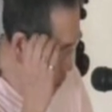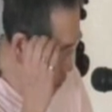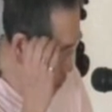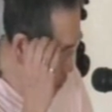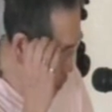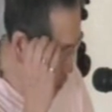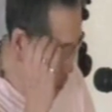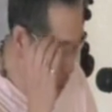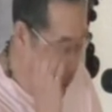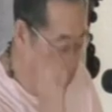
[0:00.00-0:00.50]

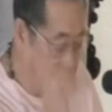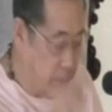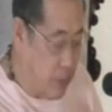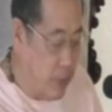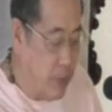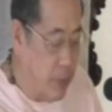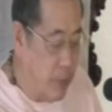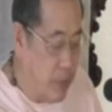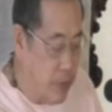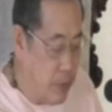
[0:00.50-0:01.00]
the
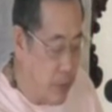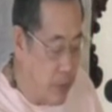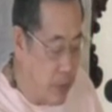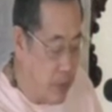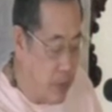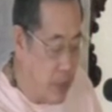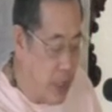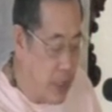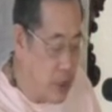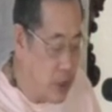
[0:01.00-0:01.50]

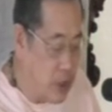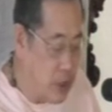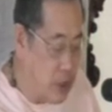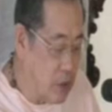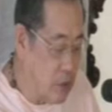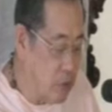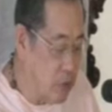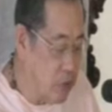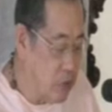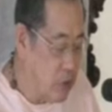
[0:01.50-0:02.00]
nature
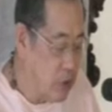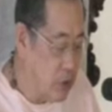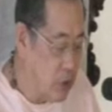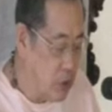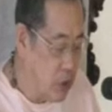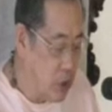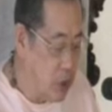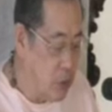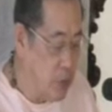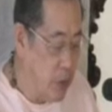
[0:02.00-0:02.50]
of the
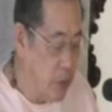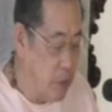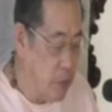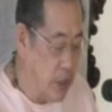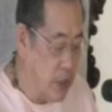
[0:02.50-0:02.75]
human